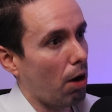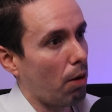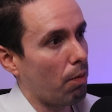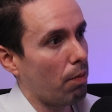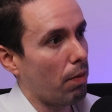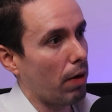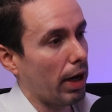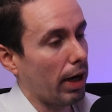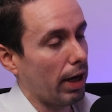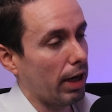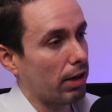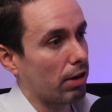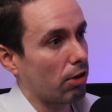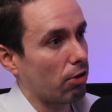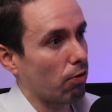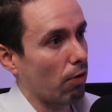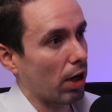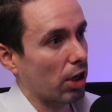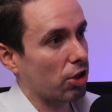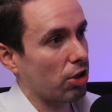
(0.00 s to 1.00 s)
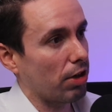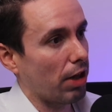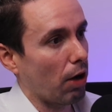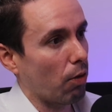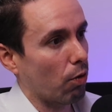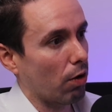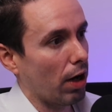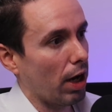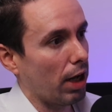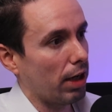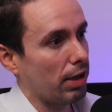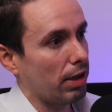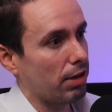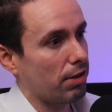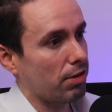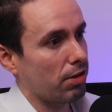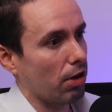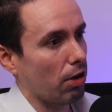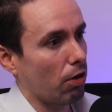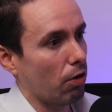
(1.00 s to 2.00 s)
in the direction that we're headed.
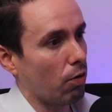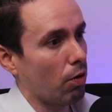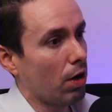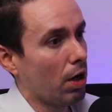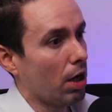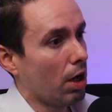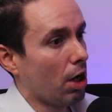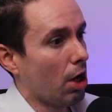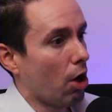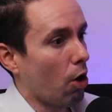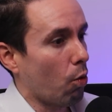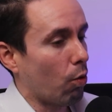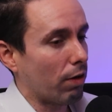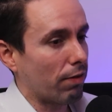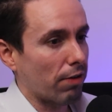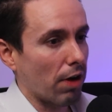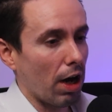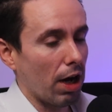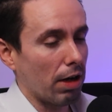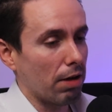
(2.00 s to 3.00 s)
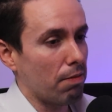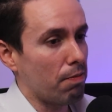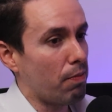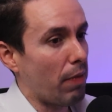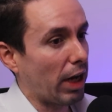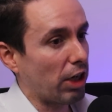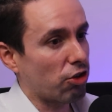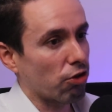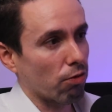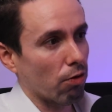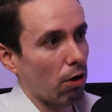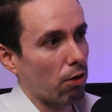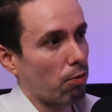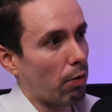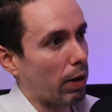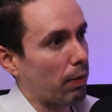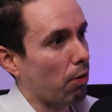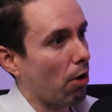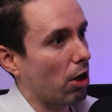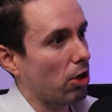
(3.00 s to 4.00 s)
So we've got major
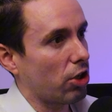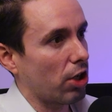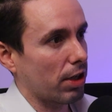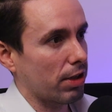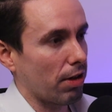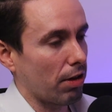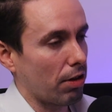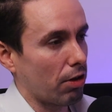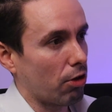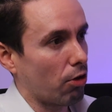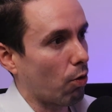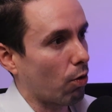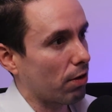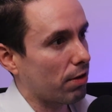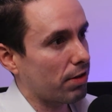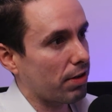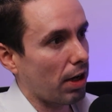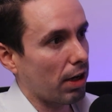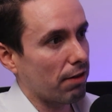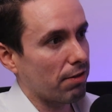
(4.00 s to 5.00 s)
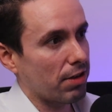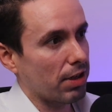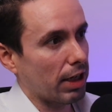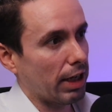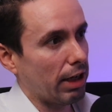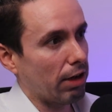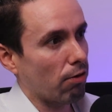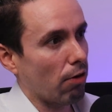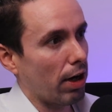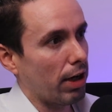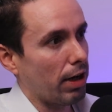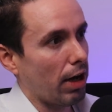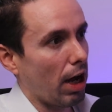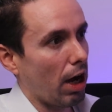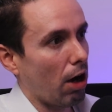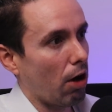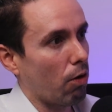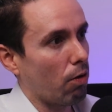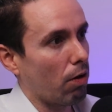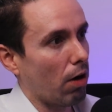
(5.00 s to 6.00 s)
roadway projects on the north side of Seguin right
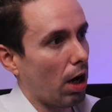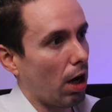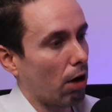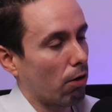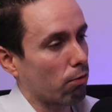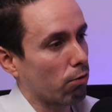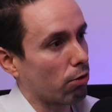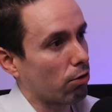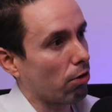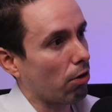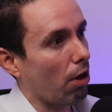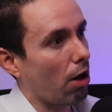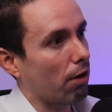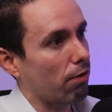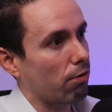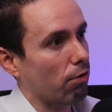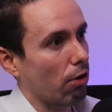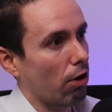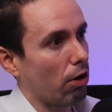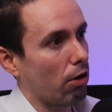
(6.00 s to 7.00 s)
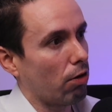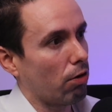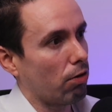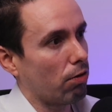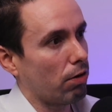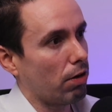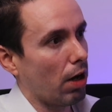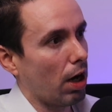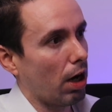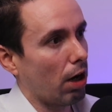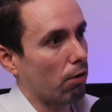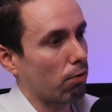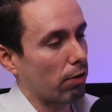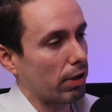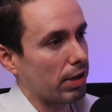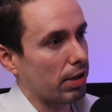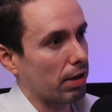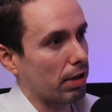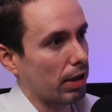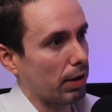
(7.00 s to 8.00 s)
now. Rudolph Road
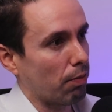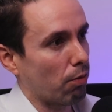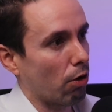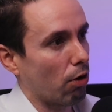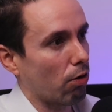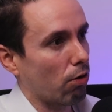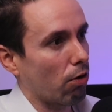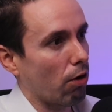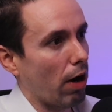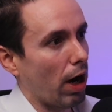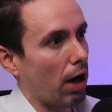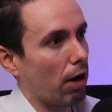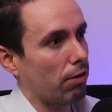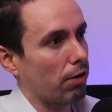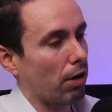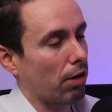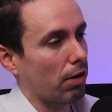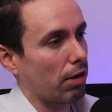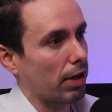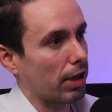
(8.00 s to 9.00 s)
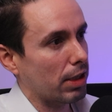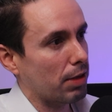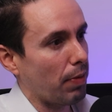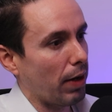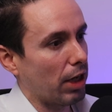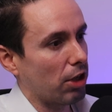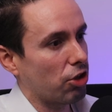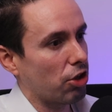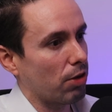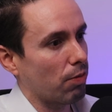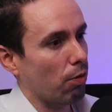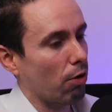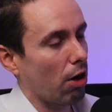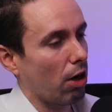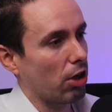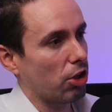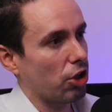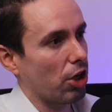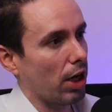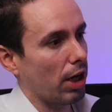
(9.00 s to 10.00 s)
recently broke ground on an expansion
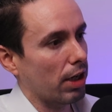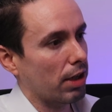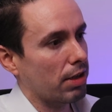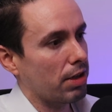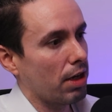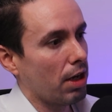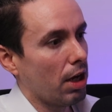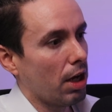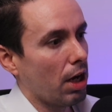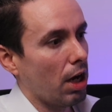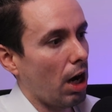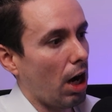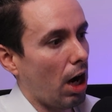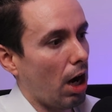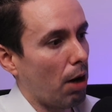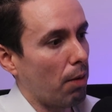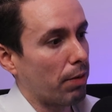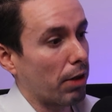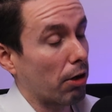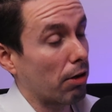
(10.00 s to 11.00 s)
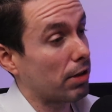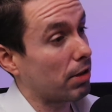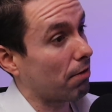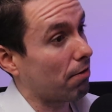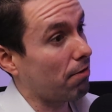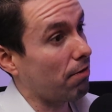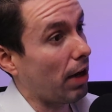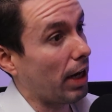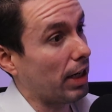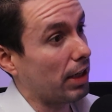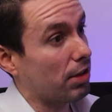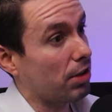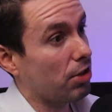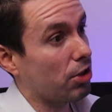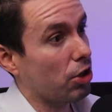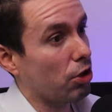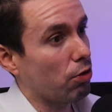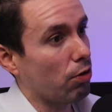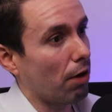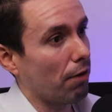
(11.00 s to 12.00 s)
project. There is a phase
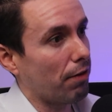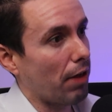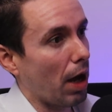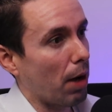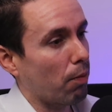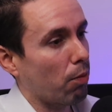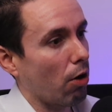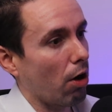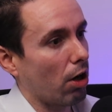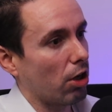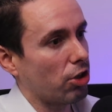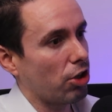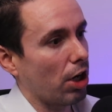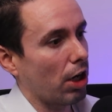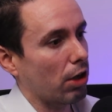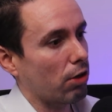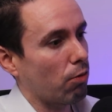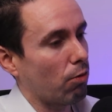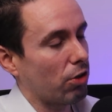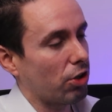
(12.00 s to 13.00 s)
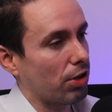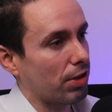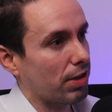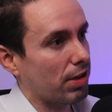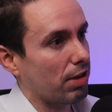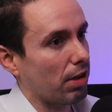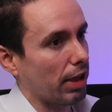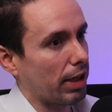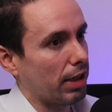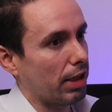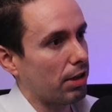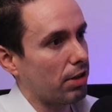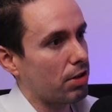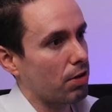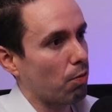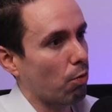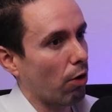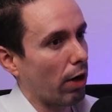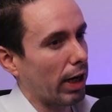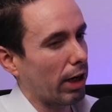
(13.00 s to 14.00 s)
2 of that project, which is slated
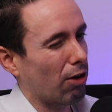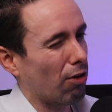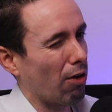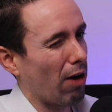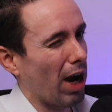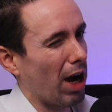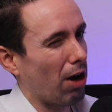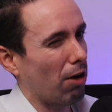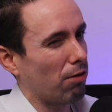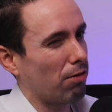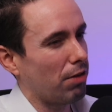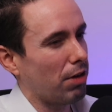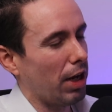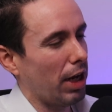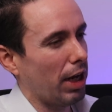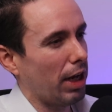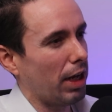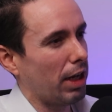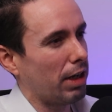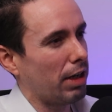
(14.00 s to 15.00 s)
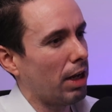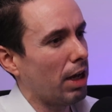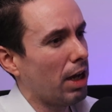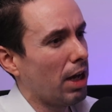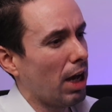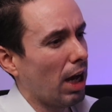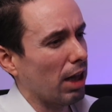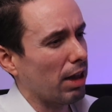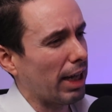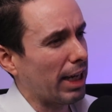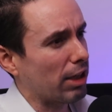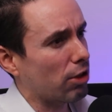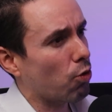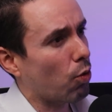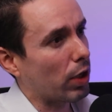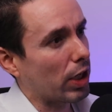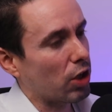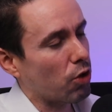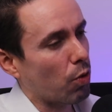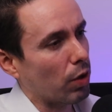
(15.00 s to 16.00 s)
to break ground in late
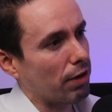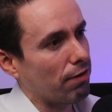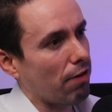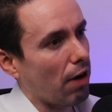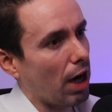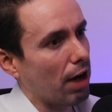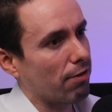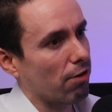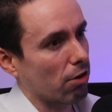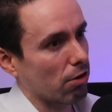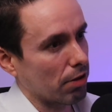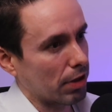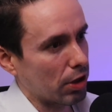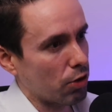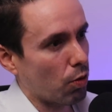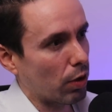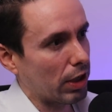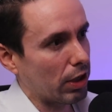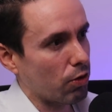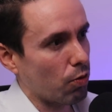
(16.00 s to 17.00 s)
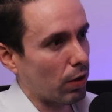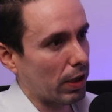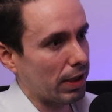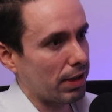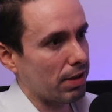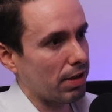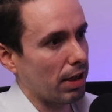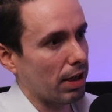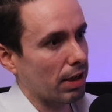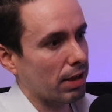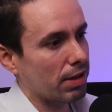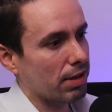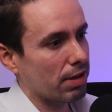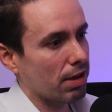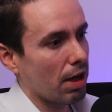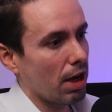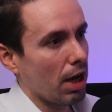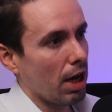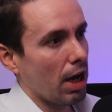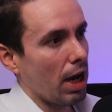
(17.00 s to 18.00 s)
2025, early 2026.
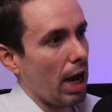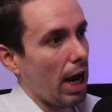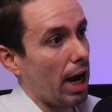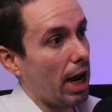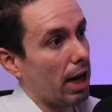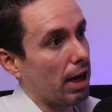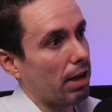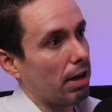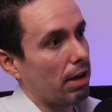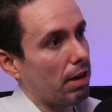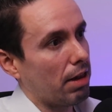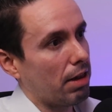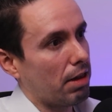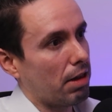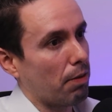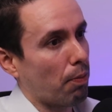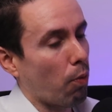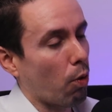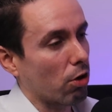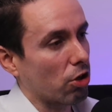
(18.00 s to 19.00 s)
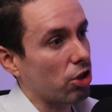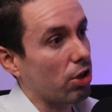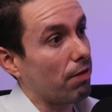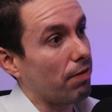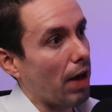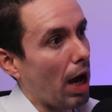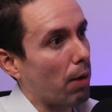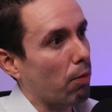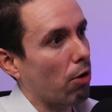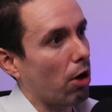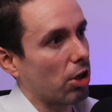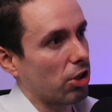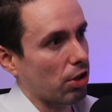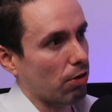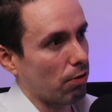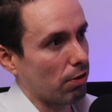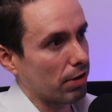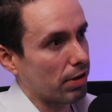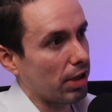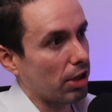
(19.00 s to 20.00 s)
And the portion of that
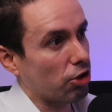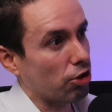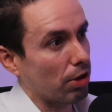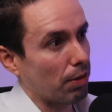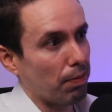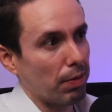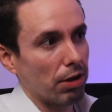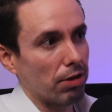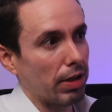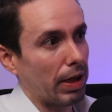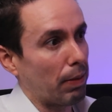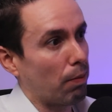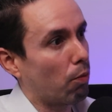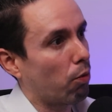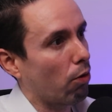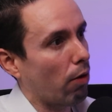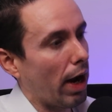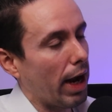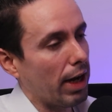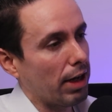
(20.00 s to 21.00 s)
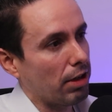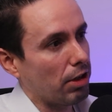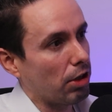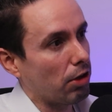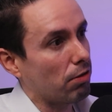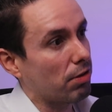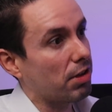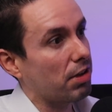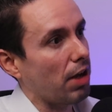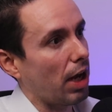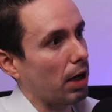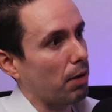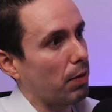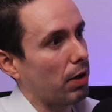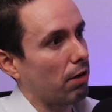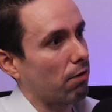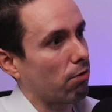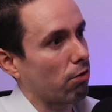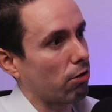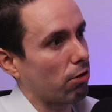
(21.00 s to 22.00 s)
project will essentially build a brand new
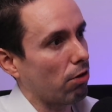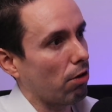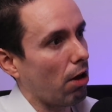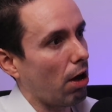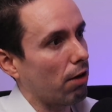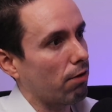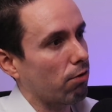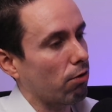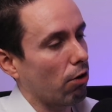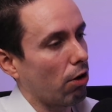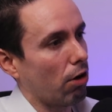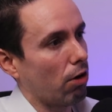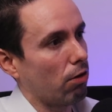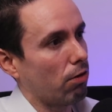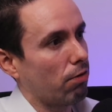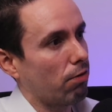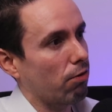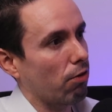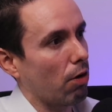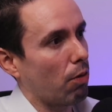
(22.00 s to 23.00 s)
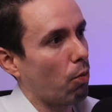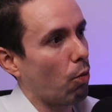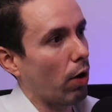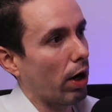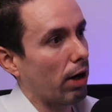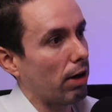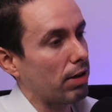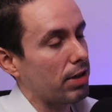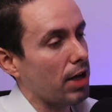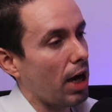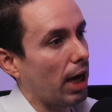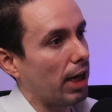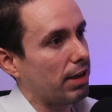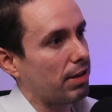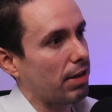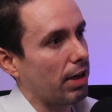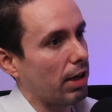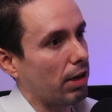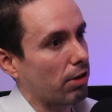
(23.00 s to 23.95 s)
segment of Rudolph Road from where it ties in